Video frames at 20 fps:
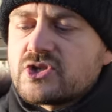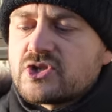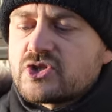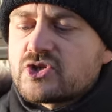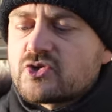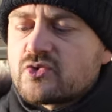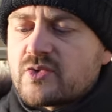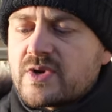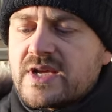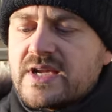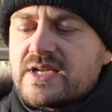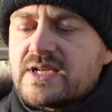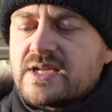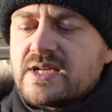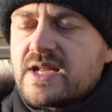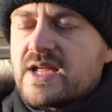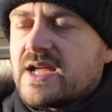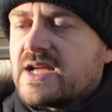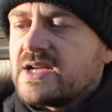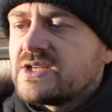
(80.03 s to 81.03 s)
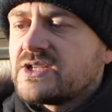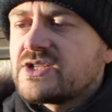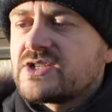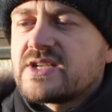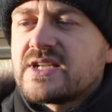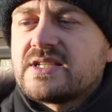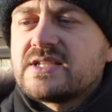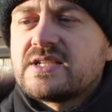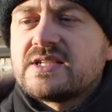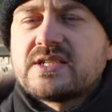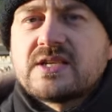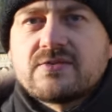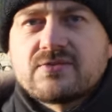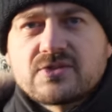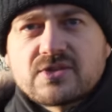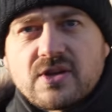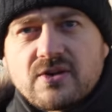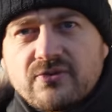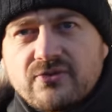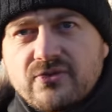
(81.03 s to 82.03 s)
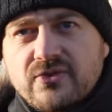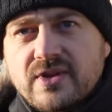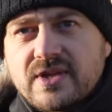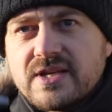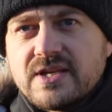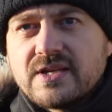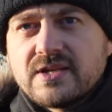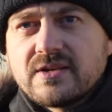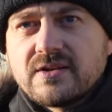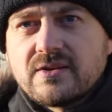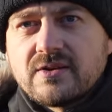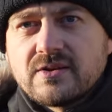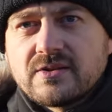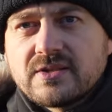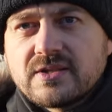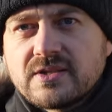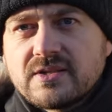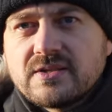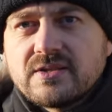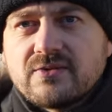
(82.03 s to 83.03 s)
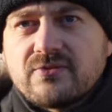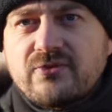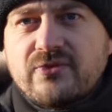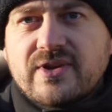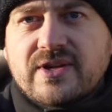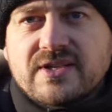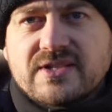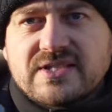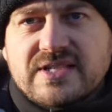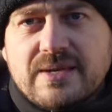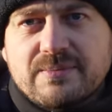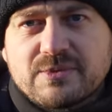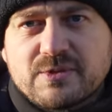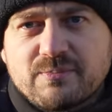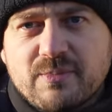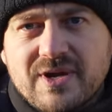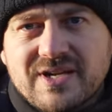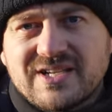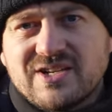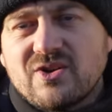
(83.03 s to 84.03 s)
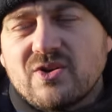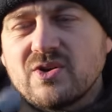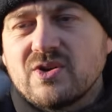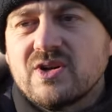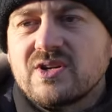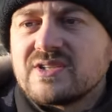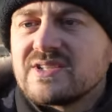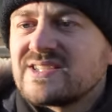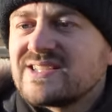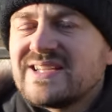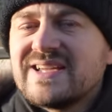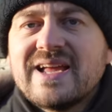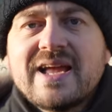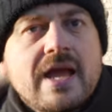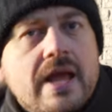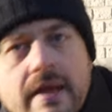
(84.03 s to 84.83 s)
screen-ish sensitive stuff here on the fingertips, but in all honesty